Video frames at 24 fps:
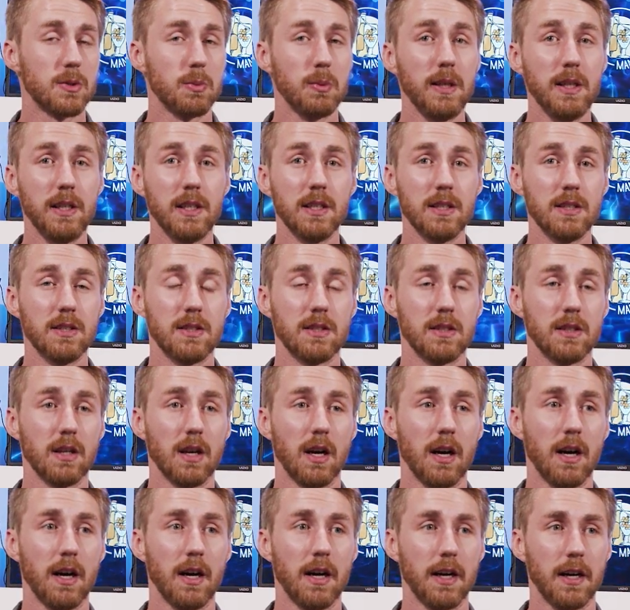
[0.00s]
Sweetness
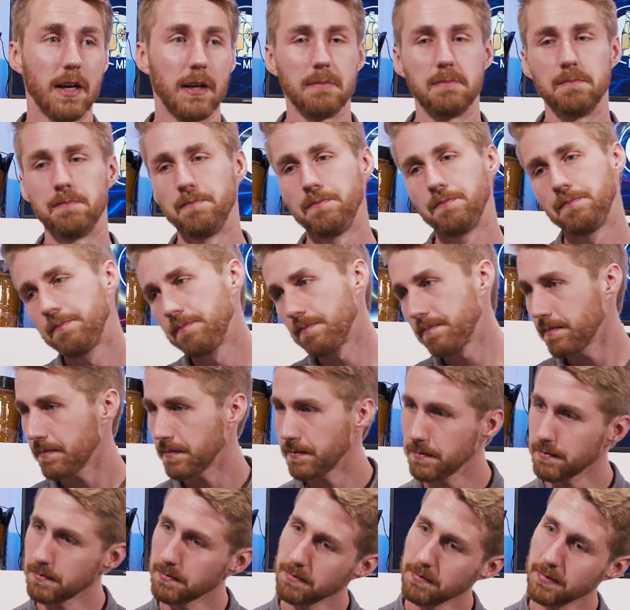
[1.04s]
can
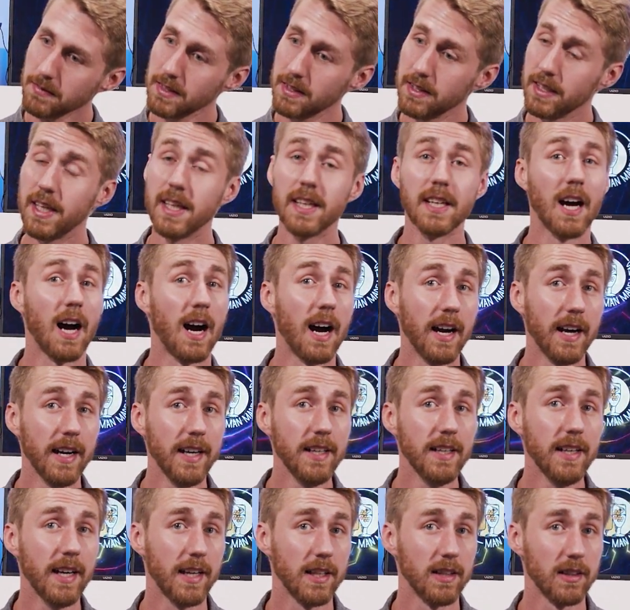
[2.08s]

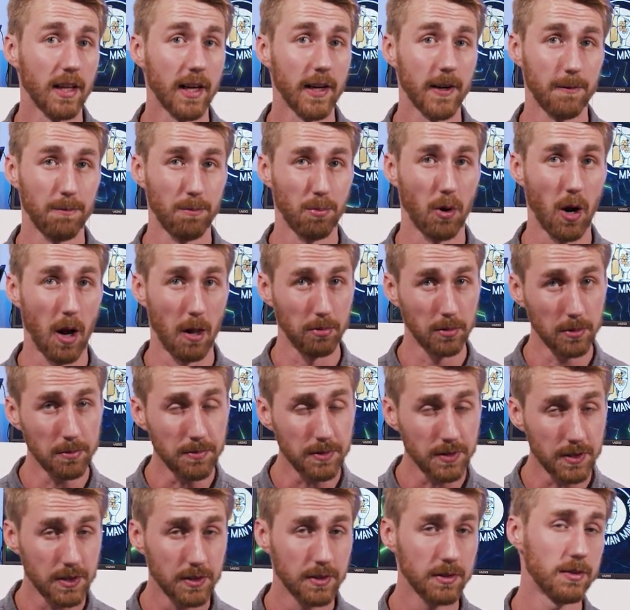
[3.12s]
hide a lot of
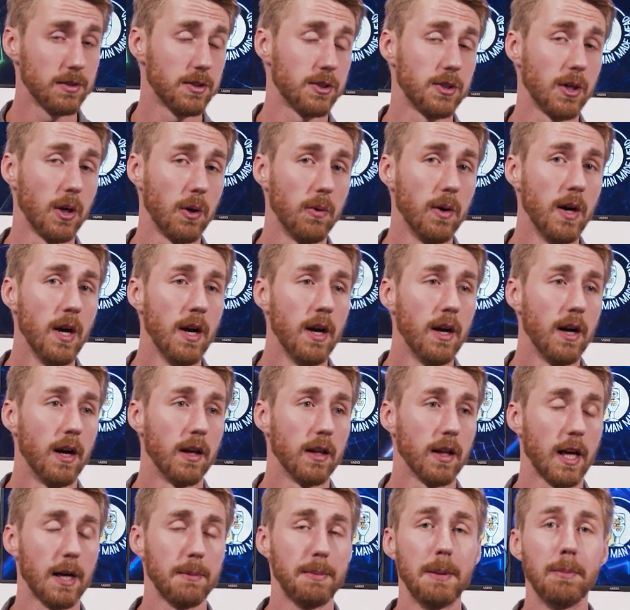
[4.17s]
problems. So
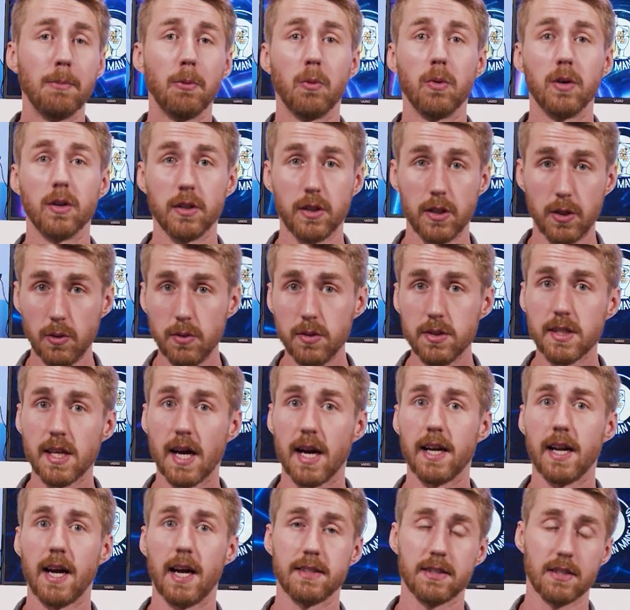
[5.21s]
a lot of people will use
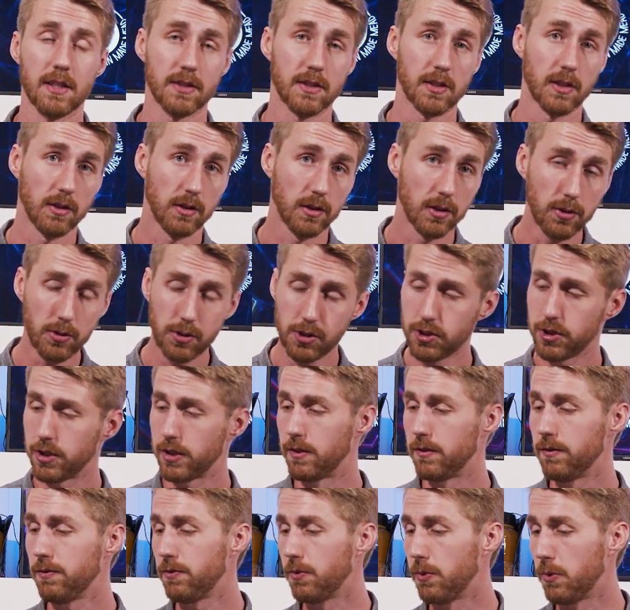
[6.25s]
that as a
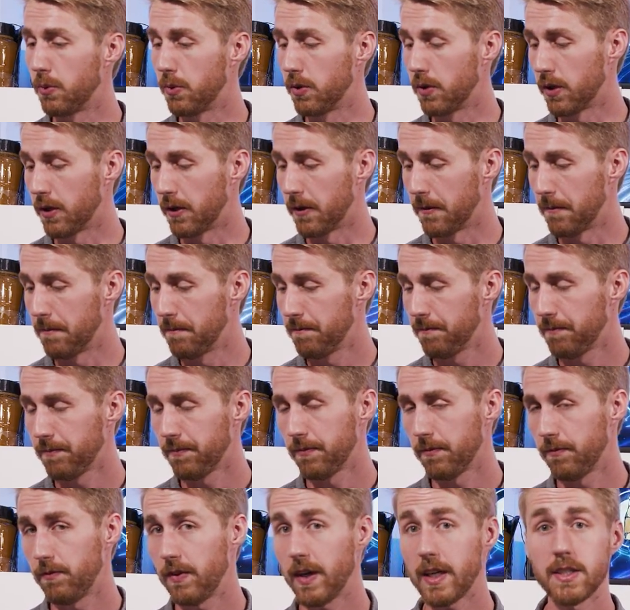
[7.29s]
solution for
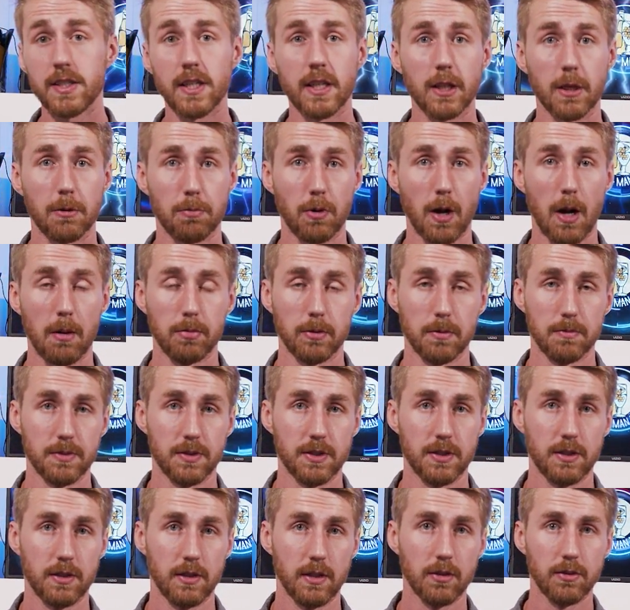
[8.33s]
fixing their
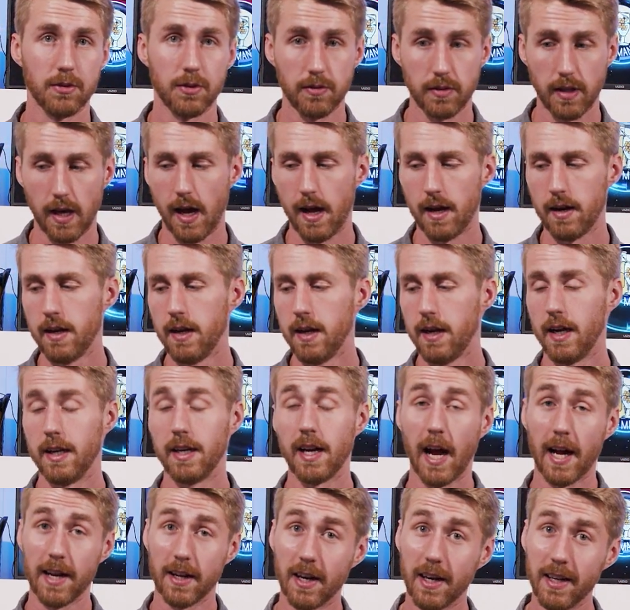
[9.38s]
problems. They'll do that
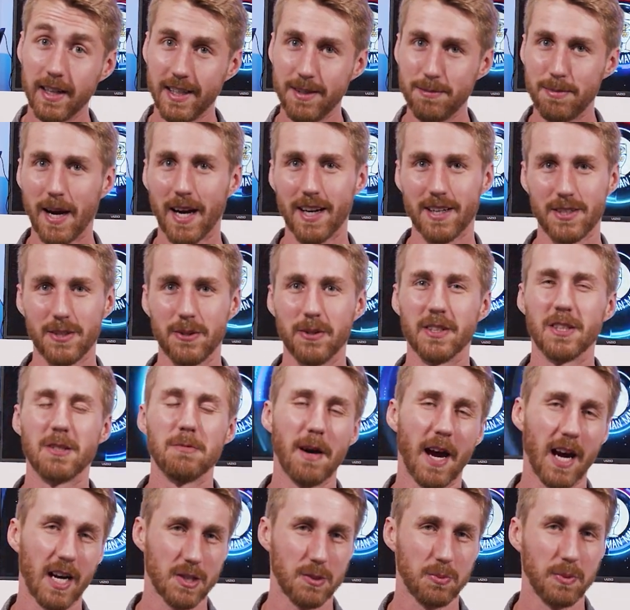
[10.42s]
and add honey back to it to
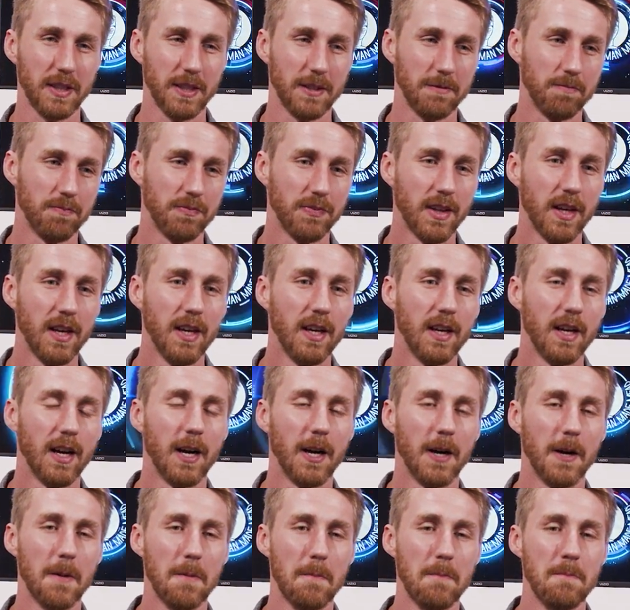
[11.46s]
back sweeten.
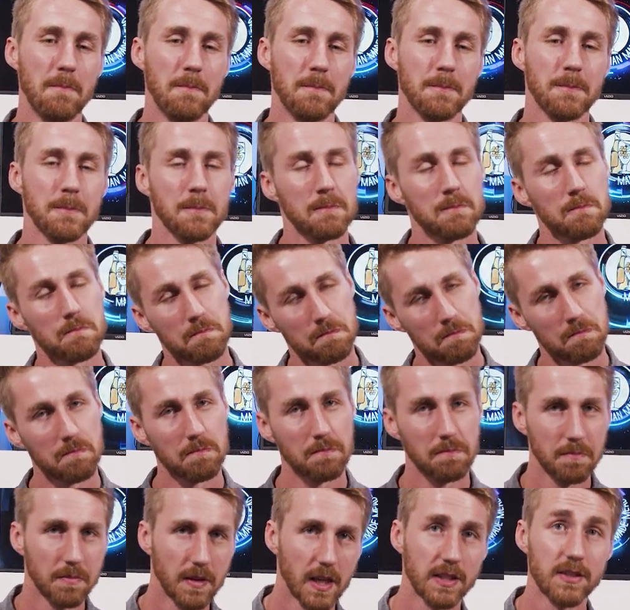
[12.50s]

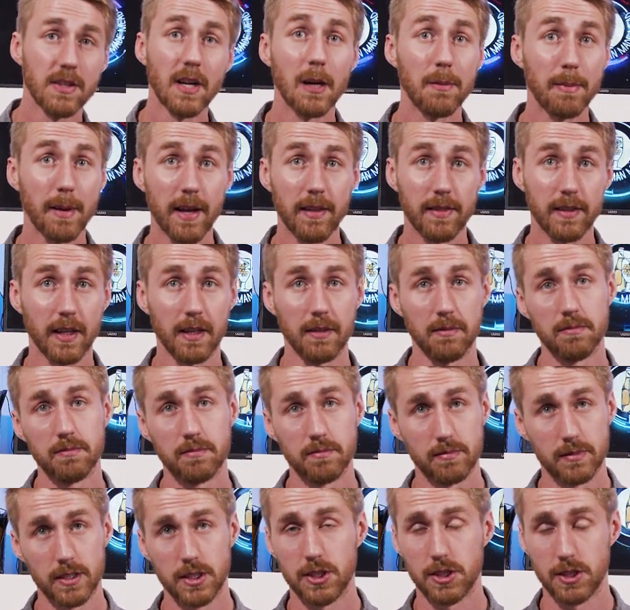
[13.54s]
It's not a bad thing.
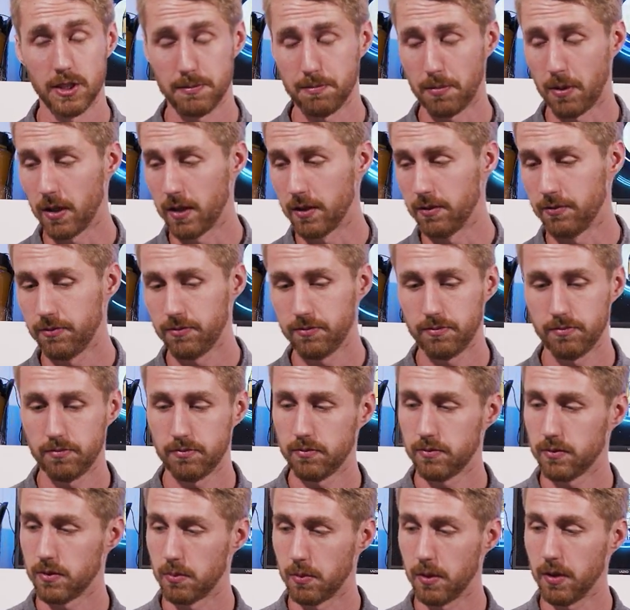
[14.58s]
It's just part of
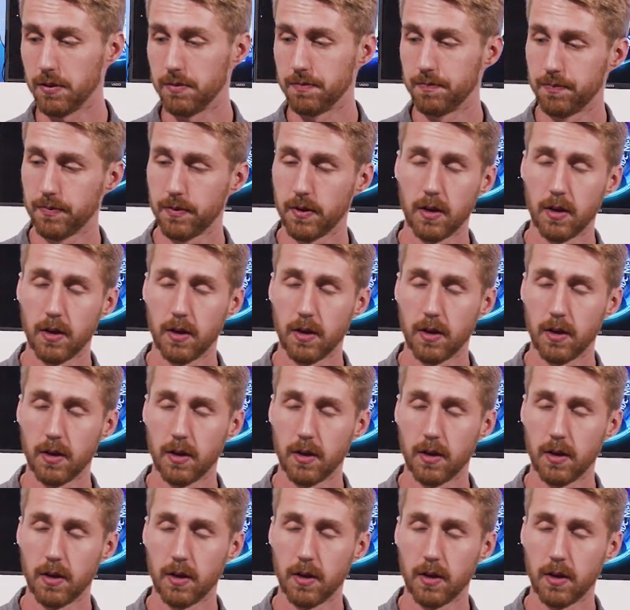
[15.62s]
the world.